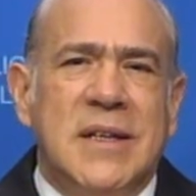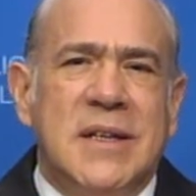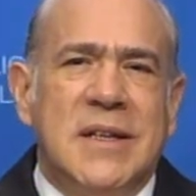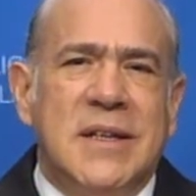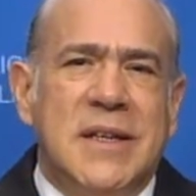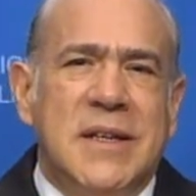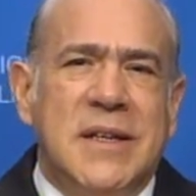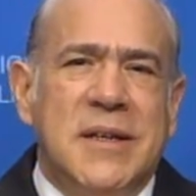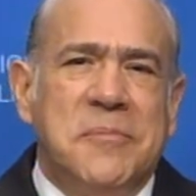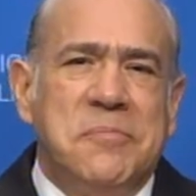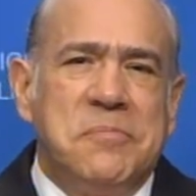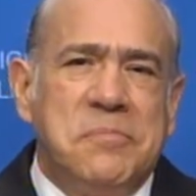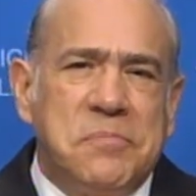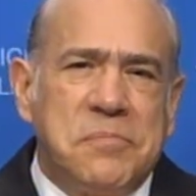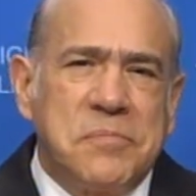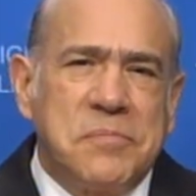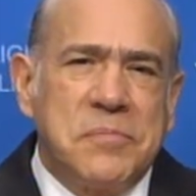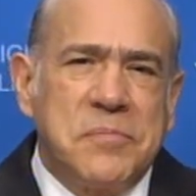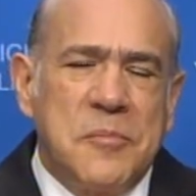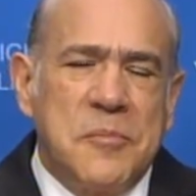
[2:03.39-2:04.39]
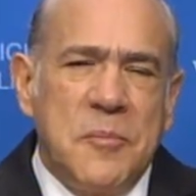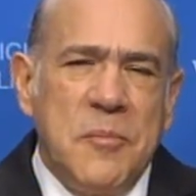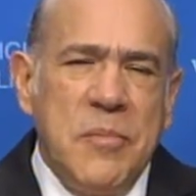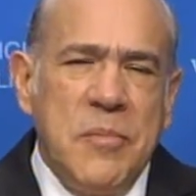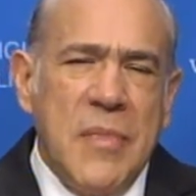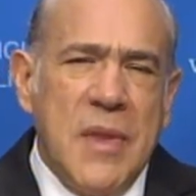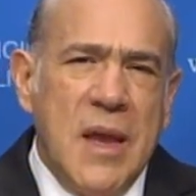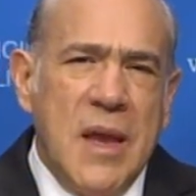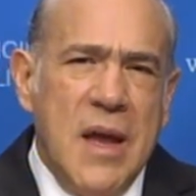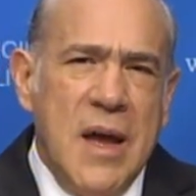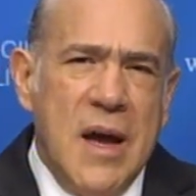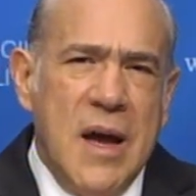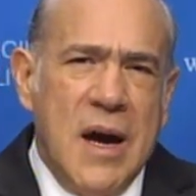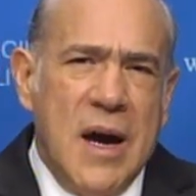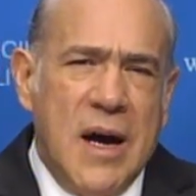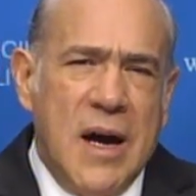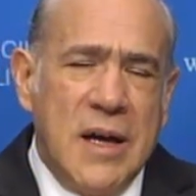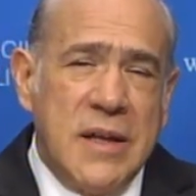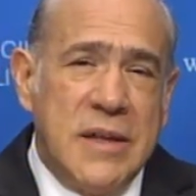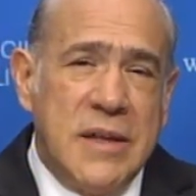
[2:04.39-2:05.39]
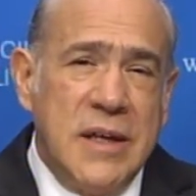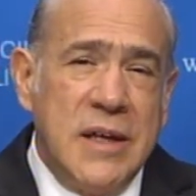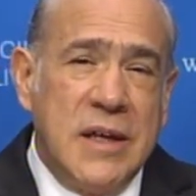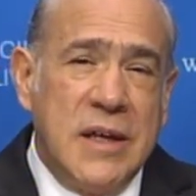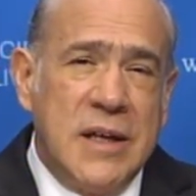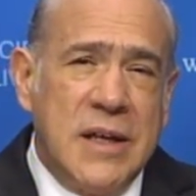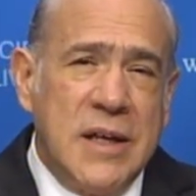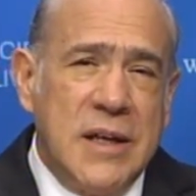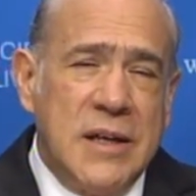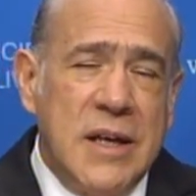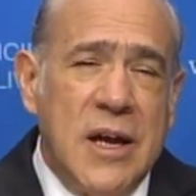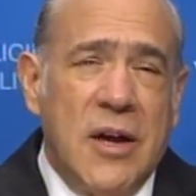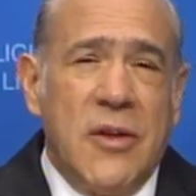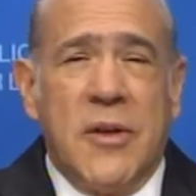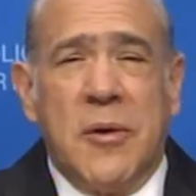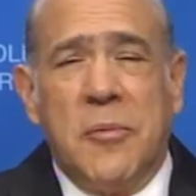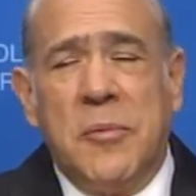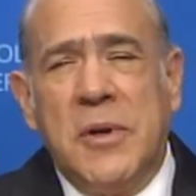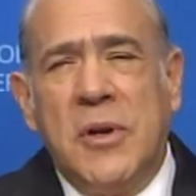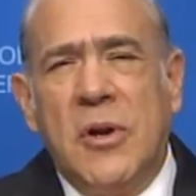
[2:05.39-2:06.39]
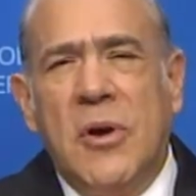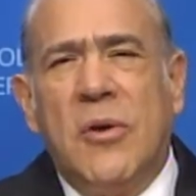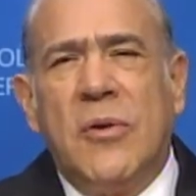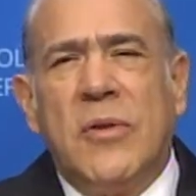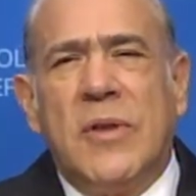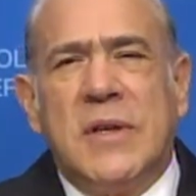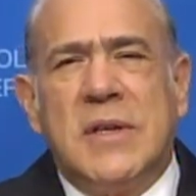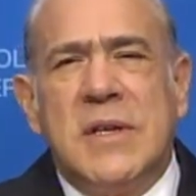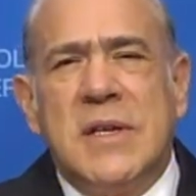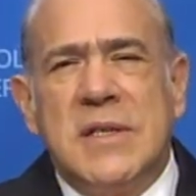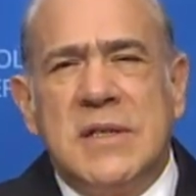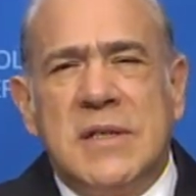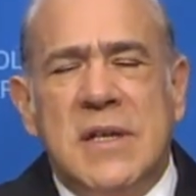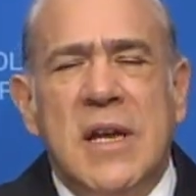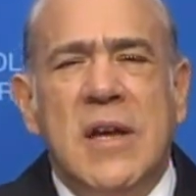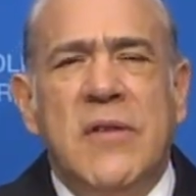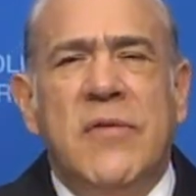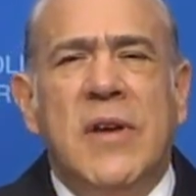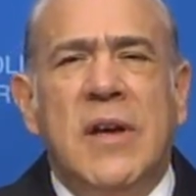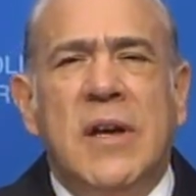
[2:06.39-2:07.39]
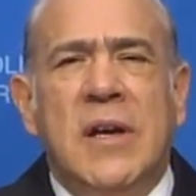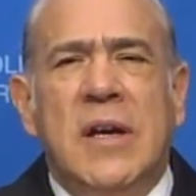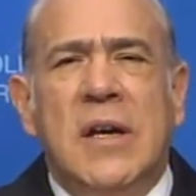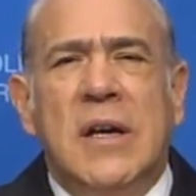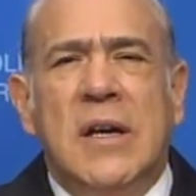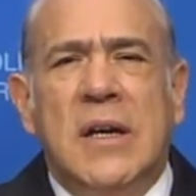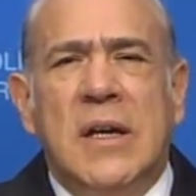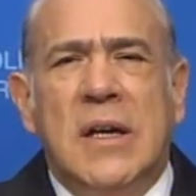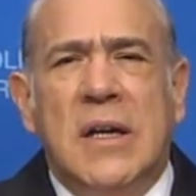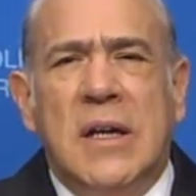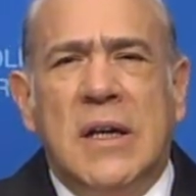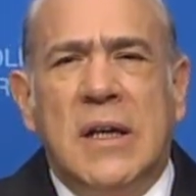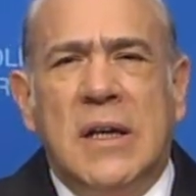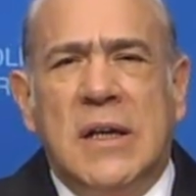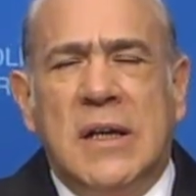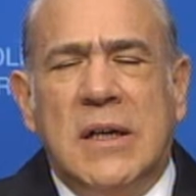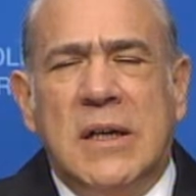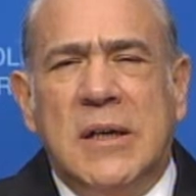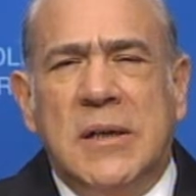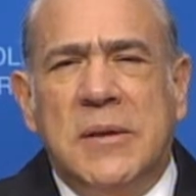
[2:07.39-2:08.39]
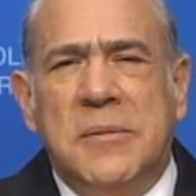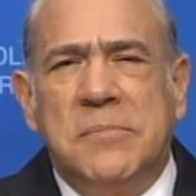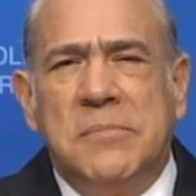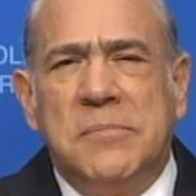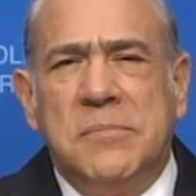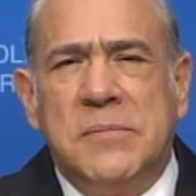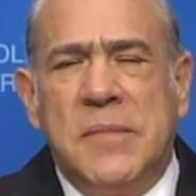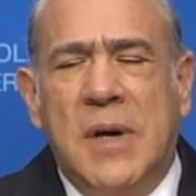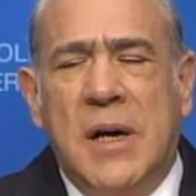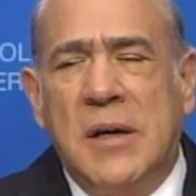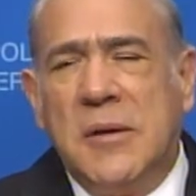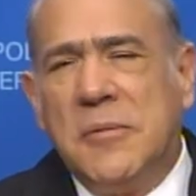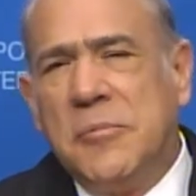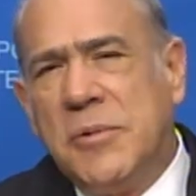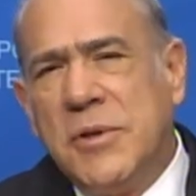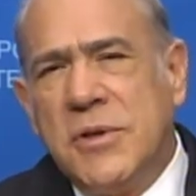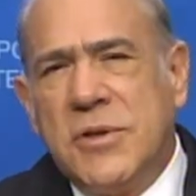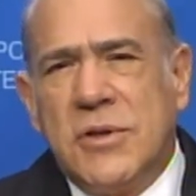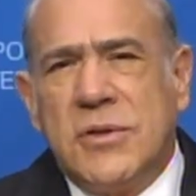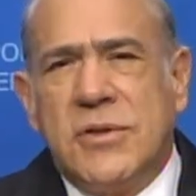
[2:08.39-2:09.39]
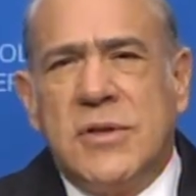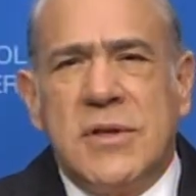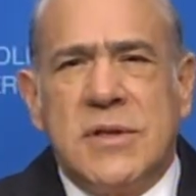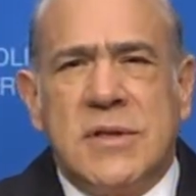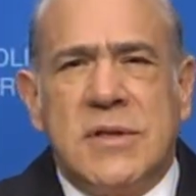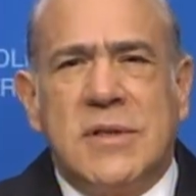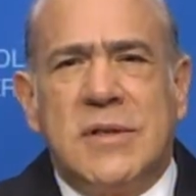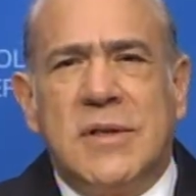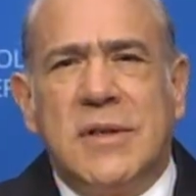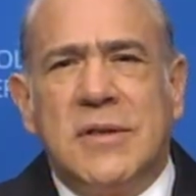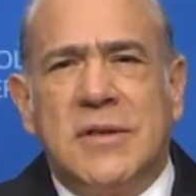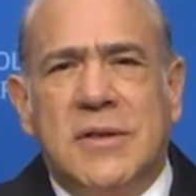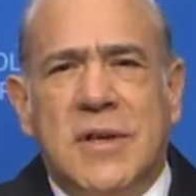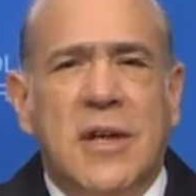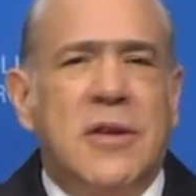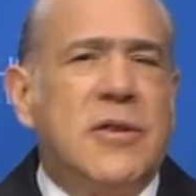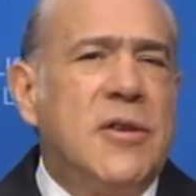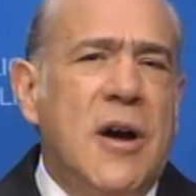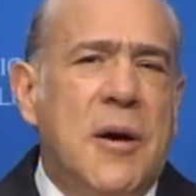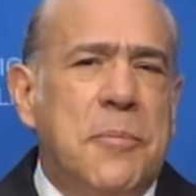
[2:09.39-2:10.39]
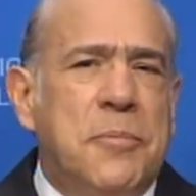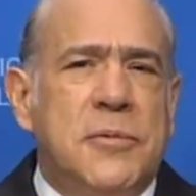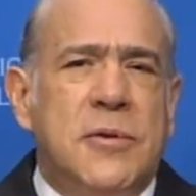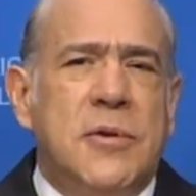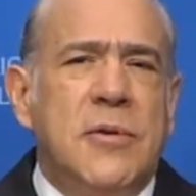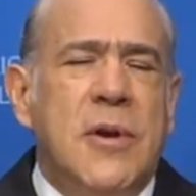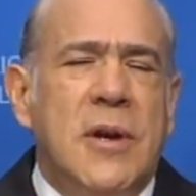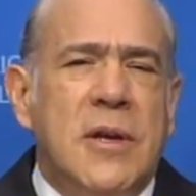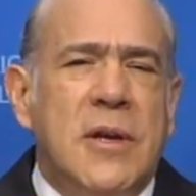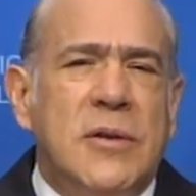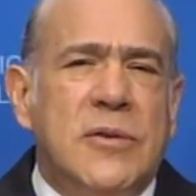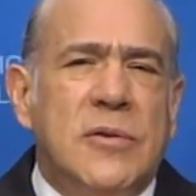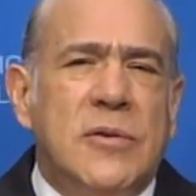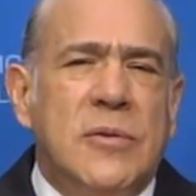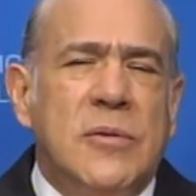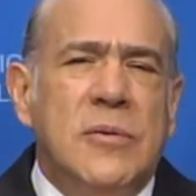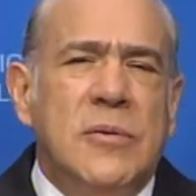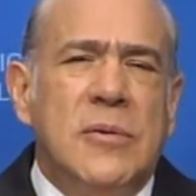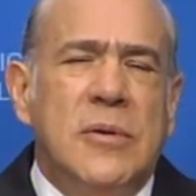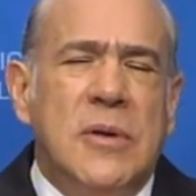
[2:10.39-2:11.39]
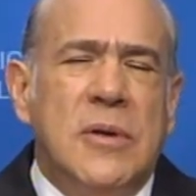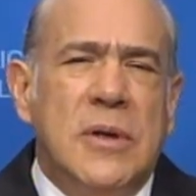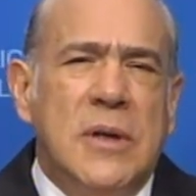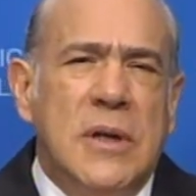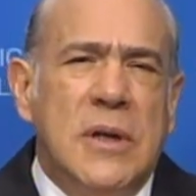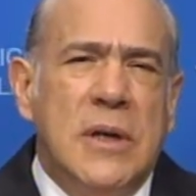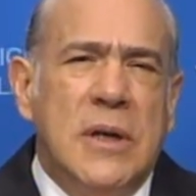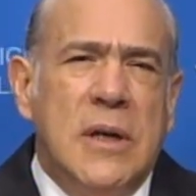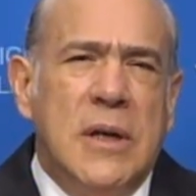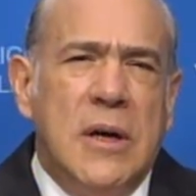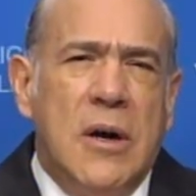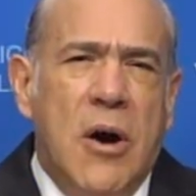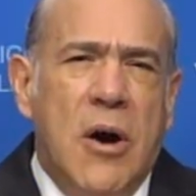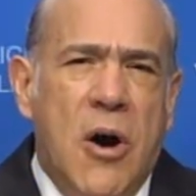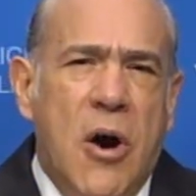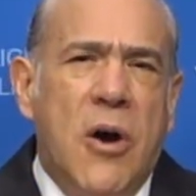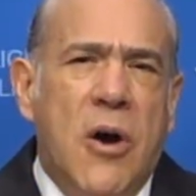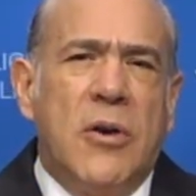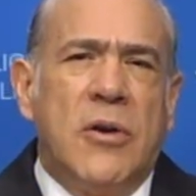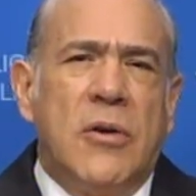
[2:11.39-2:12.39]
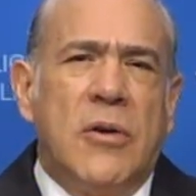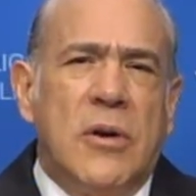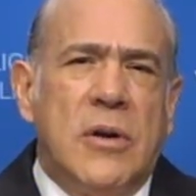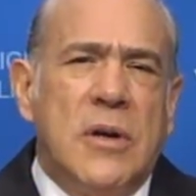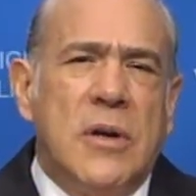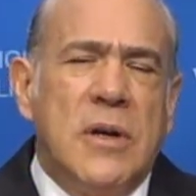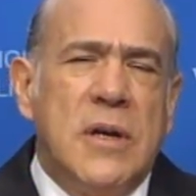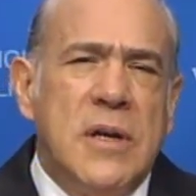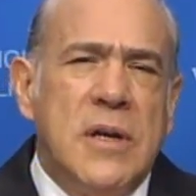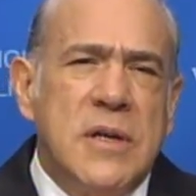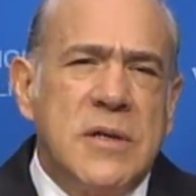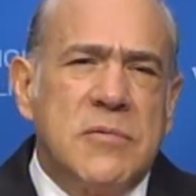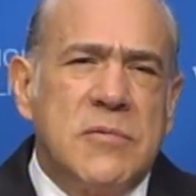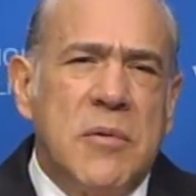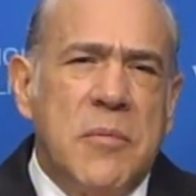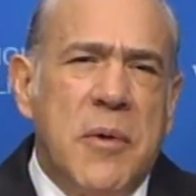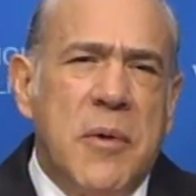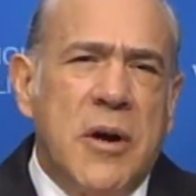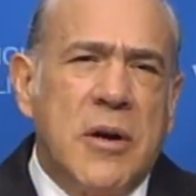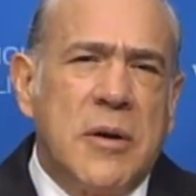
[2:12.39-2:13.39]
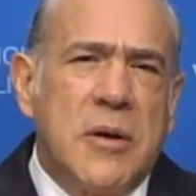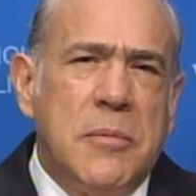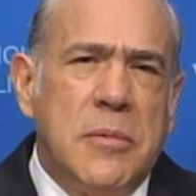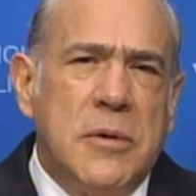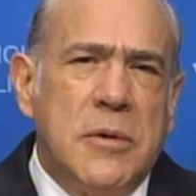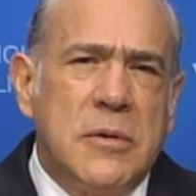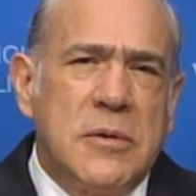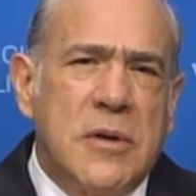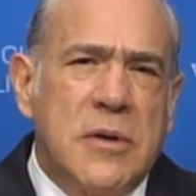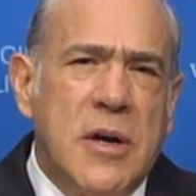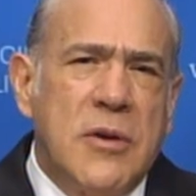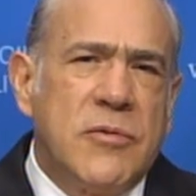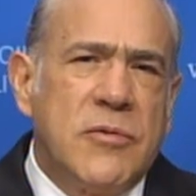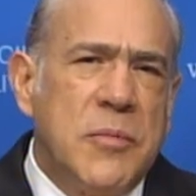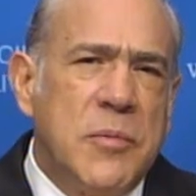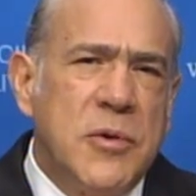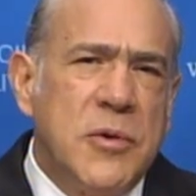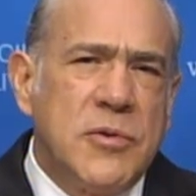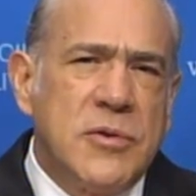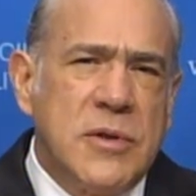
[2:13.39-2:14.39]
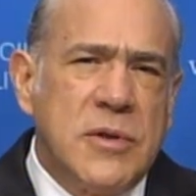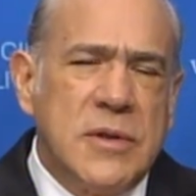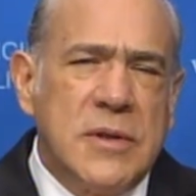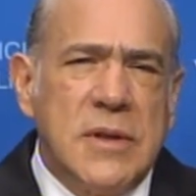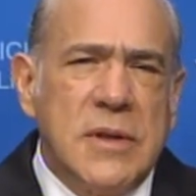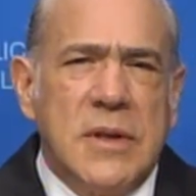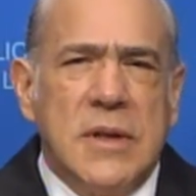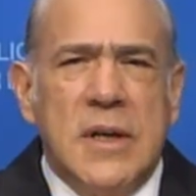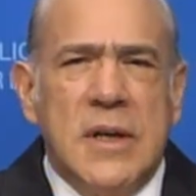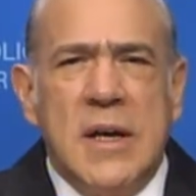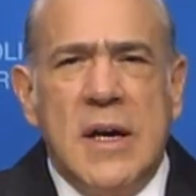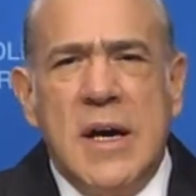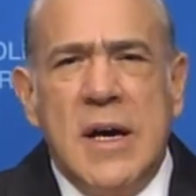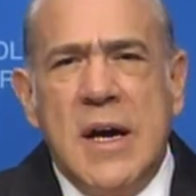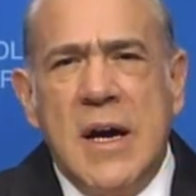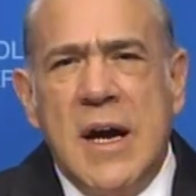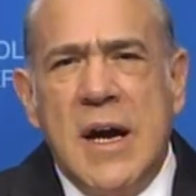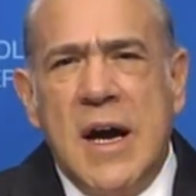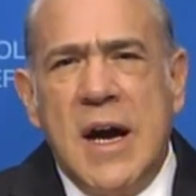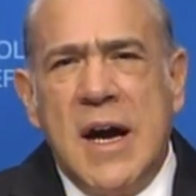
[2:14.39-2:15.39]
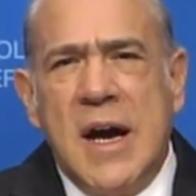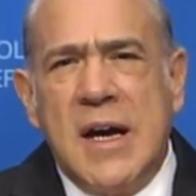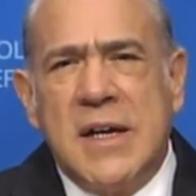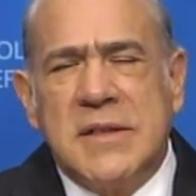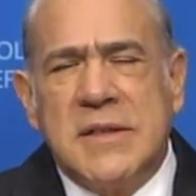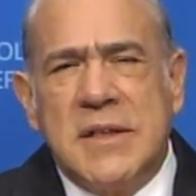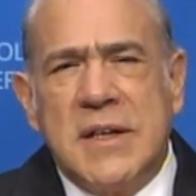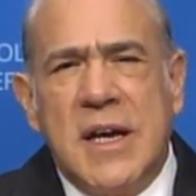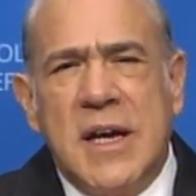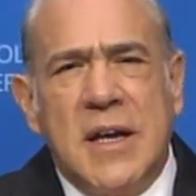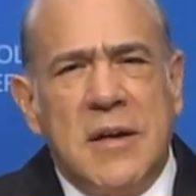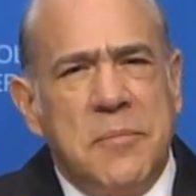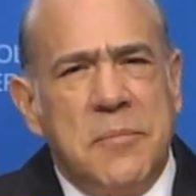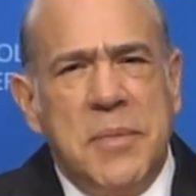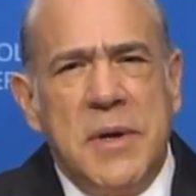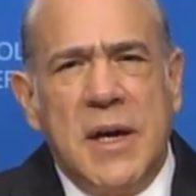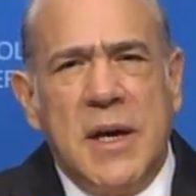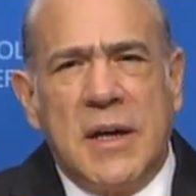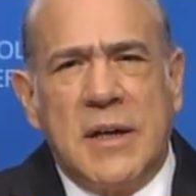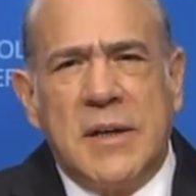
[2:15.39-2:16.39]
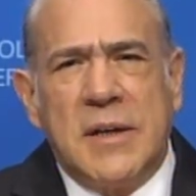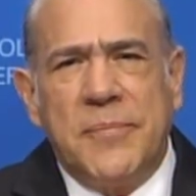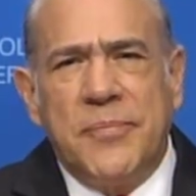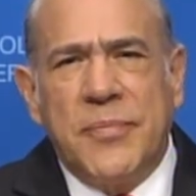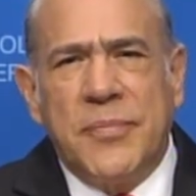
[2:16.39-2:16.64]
and I think now that we know that he's leaving, we should just take the opportunity to honor his remarkable contribution as a head of BIAC.